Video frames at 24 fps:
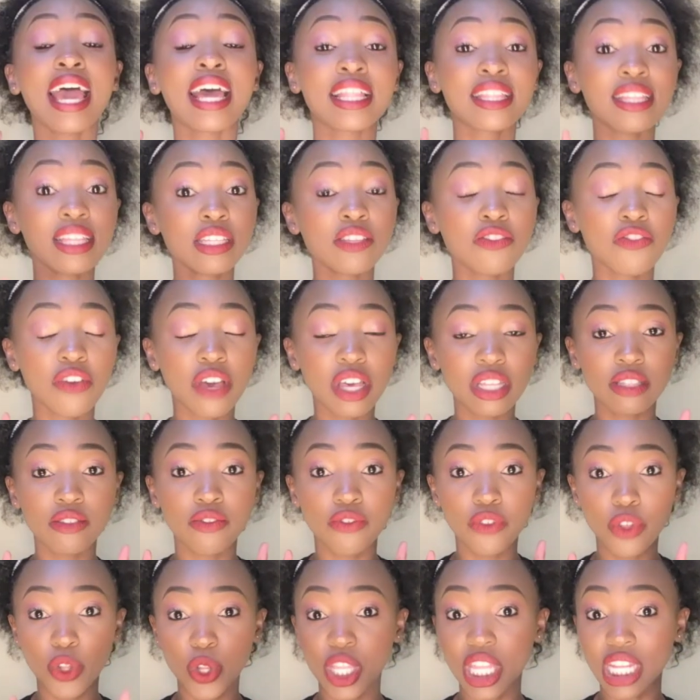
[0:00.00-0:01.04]
this first
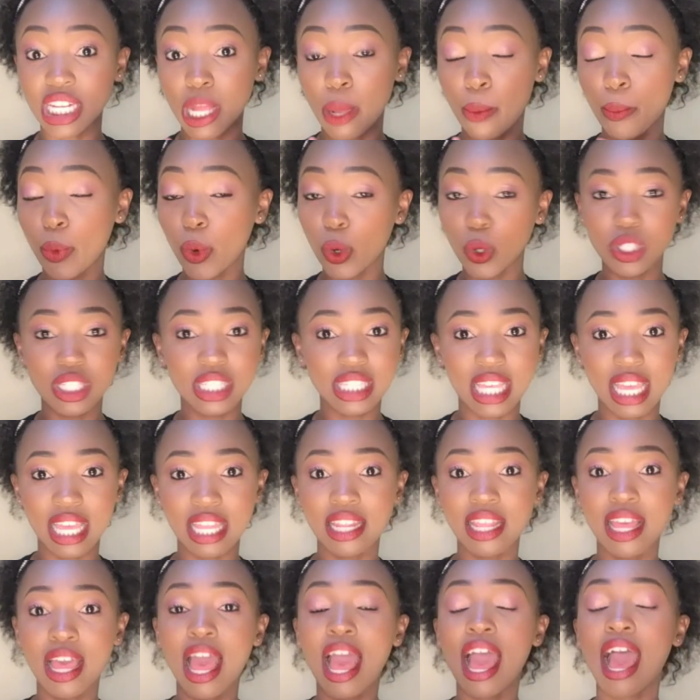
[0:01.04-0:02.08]
video that I
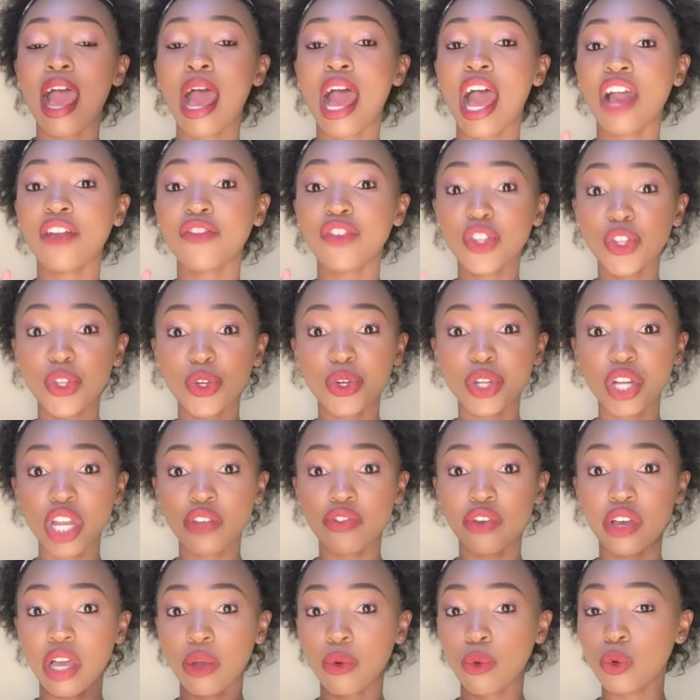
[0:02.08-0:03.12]
posted, a
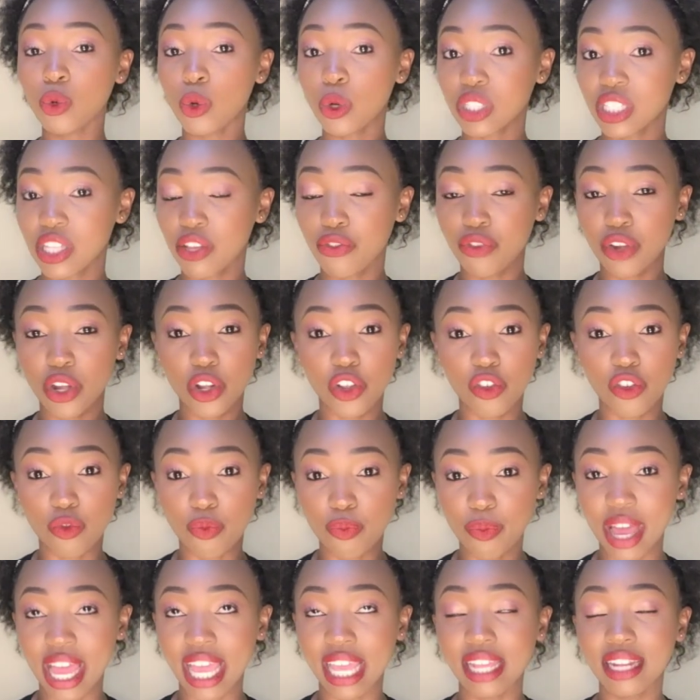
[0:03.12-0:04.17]
videographer who was a friend of
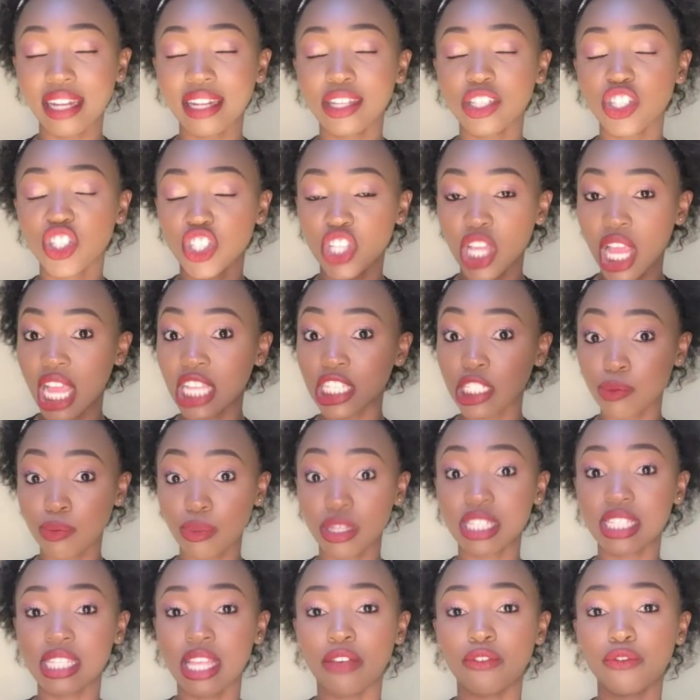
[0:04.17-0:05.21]
mine charged
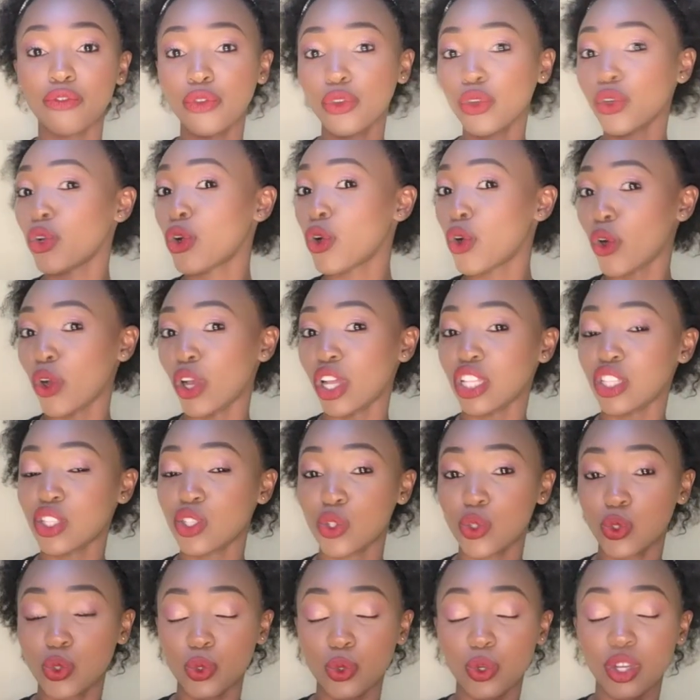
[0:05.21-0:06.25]
me some few
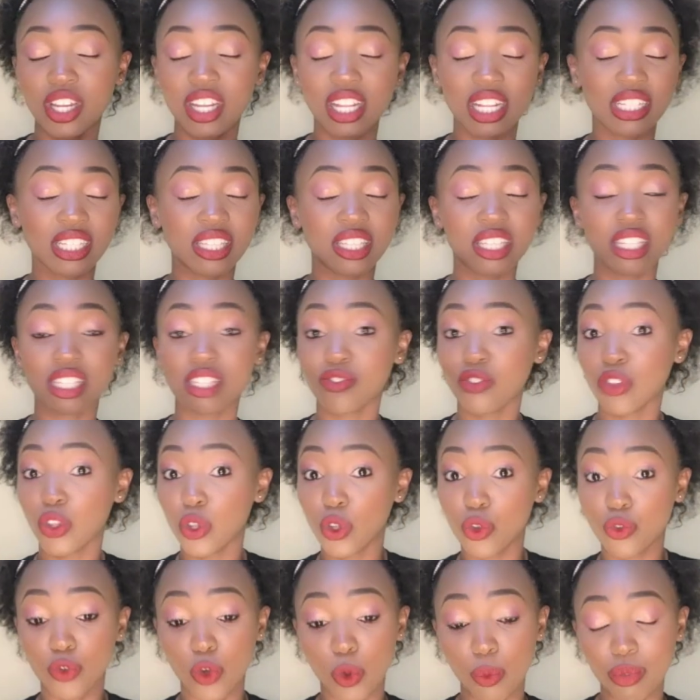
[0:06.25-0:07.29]
coins to create this
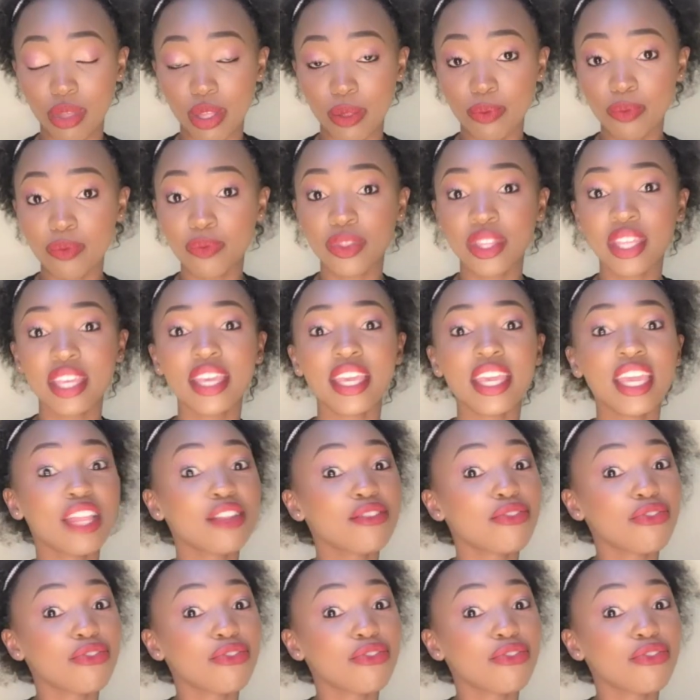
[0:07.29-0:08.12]
video for me. In